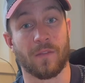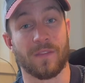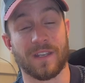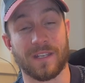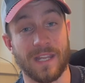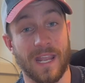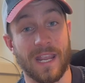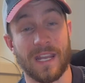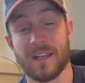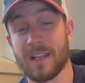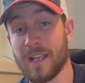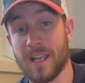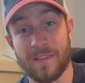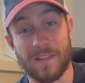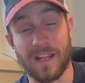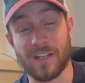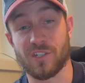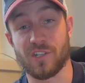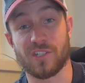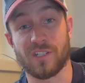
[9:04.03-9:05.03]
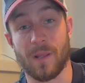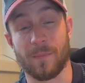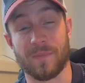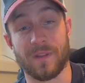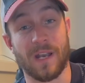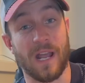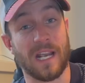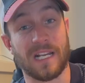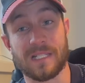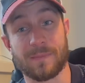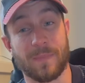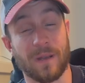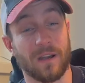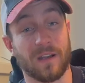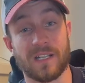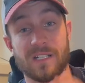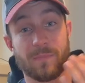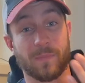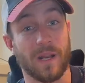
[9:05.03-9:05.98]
the day. That's just something I experienced,